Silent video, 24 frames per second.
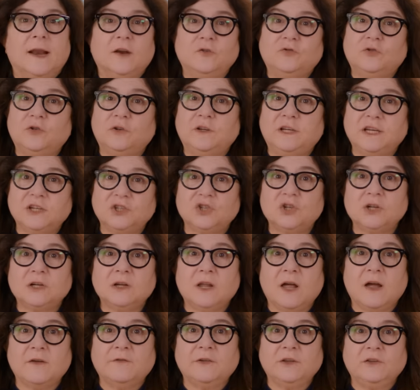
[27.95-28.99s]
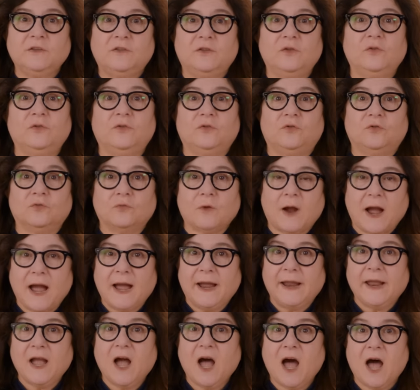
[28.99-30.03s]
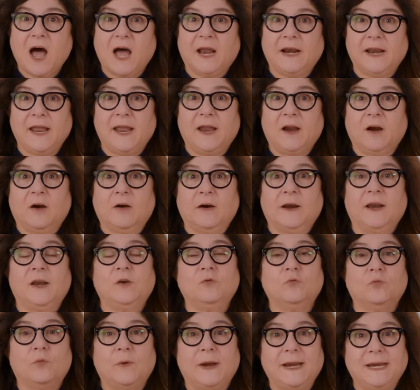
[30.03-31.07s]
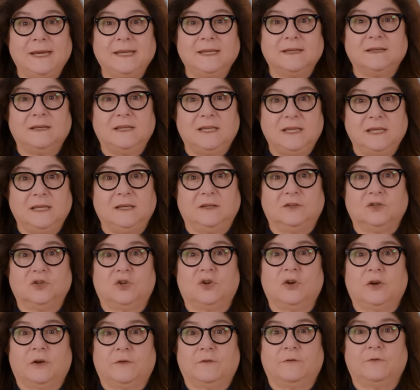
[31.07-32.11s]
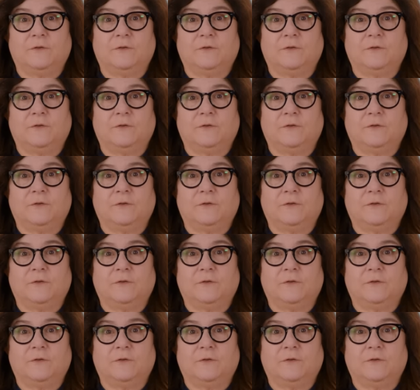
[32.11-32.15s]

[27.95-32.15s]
Now, traditional ovens use dry, hot air and radiant heat to cook